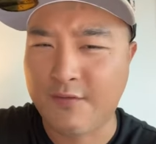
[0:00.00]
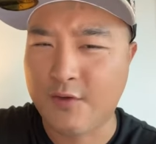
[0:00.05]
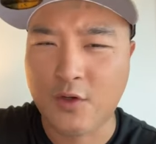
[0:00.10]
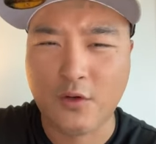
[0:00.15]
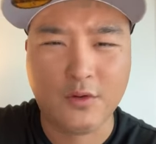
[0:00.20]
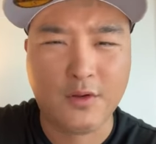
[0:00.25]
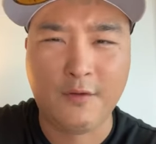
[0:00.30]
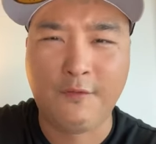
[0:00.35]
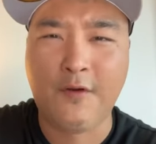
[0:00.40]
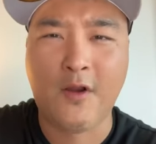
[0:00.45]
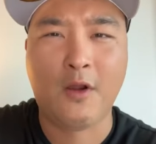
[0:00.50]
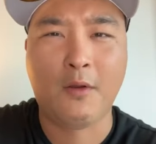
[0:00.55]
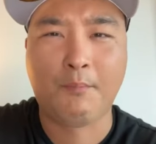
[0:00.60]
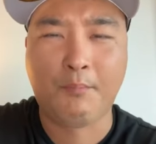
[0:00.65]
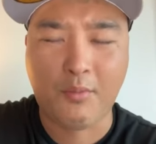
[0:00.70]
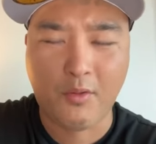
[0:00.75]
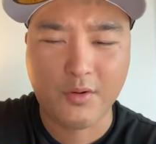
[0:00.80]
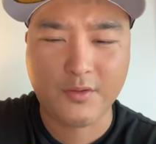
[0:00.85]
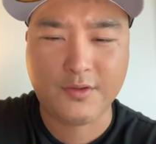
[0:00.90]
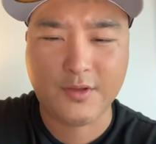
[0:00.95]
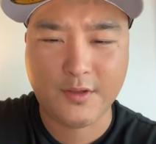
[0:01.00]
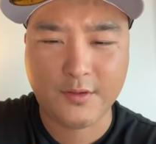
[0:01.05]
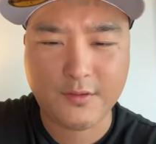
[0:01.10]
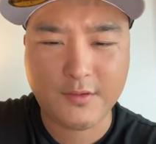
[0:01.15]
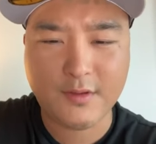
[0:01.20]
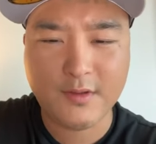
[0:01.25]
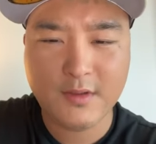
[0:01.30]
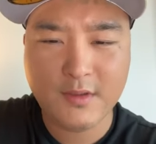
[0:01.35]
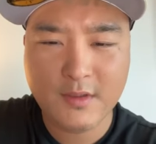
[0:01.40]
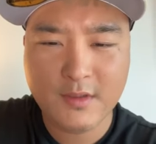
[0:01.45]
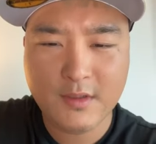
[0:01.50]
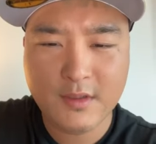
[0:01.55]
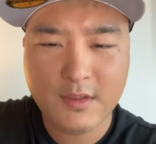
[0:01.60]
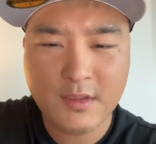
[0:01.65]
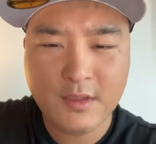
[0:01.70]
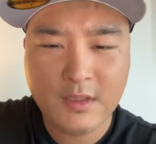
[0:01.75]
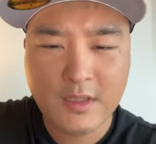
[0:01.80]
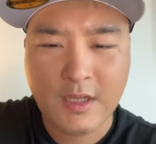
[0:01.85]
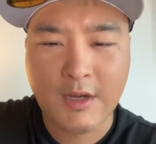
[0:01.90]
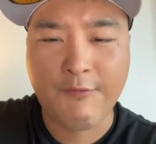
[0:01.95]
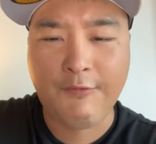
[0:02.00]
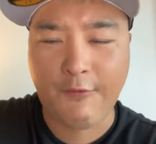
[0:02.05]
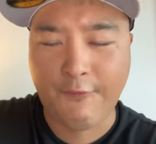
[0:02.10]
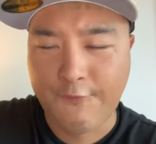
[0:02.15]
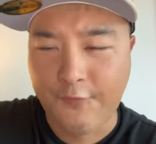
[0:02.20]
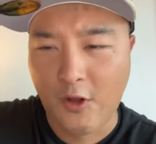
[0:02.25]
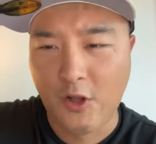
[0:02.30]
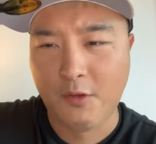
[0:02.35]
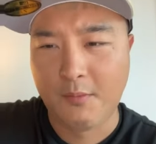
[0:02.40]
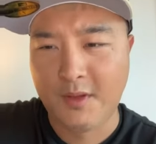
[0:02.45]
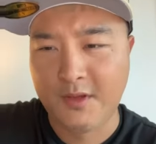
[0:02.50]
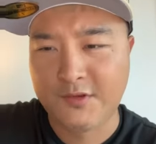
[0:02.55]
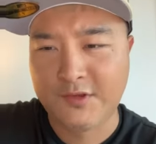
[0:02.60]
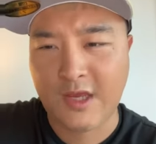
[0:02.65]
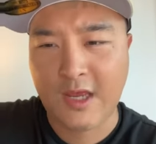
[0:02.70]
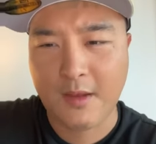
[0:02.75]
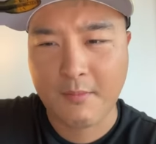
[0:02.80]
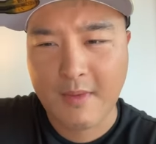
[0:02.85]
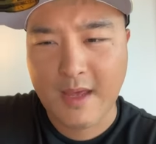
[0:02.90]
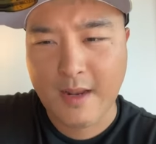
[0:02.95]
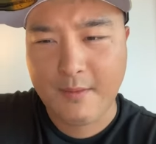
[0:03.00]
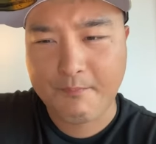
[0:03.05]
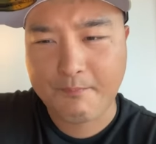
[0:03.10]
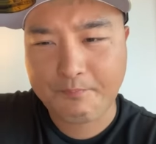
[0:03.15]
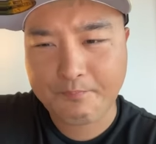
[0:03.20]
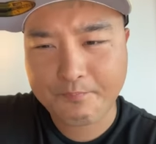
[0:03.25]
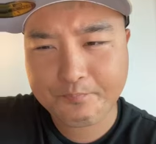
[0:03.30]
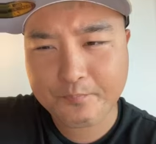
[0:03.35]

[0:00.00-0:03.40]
even though they're very important. If you're following me, say Amen.